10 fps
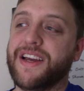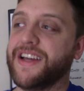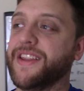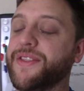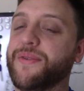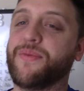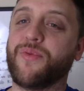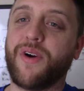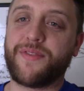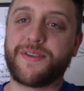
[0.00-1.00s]
the
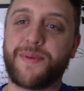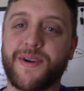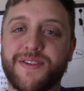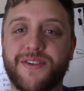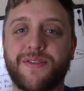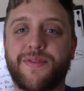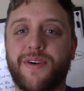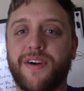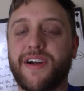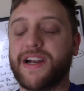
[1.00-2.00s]
roughest part so
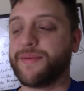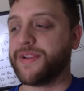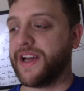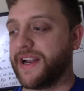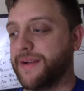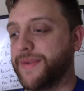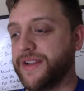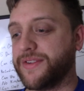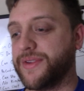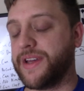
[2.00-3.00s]
far, and I'm glad I'm
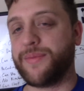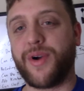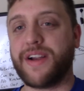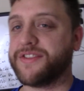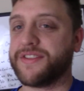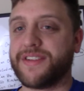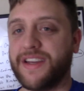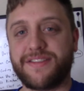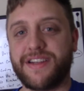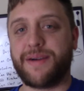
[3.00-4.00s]
not doing that anymore.
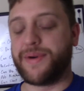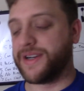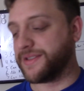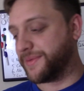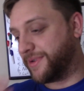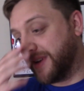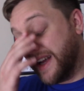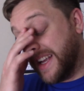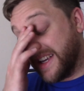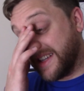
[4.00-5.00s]
It's not possible
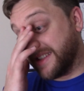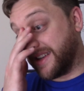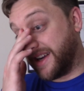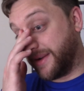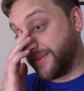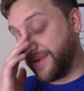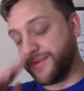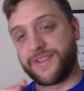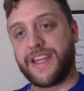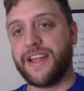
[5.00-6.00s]
because it
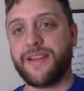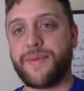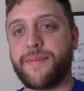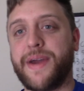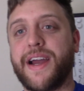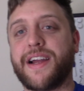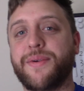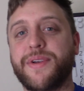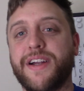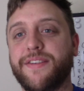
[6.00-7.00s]
was killing my back. I
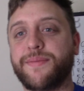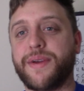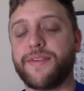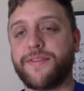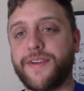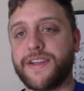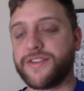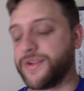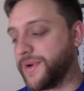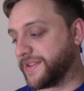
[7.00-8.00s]
would not even be able to finish
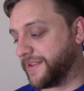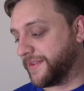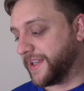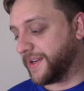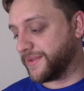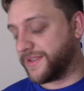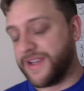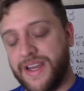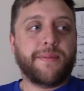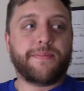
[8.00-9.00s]
the rest of the videos.
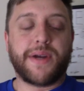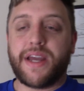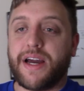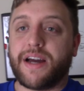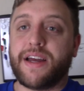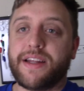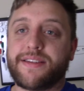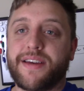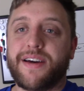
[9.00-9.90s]
But yeah, it's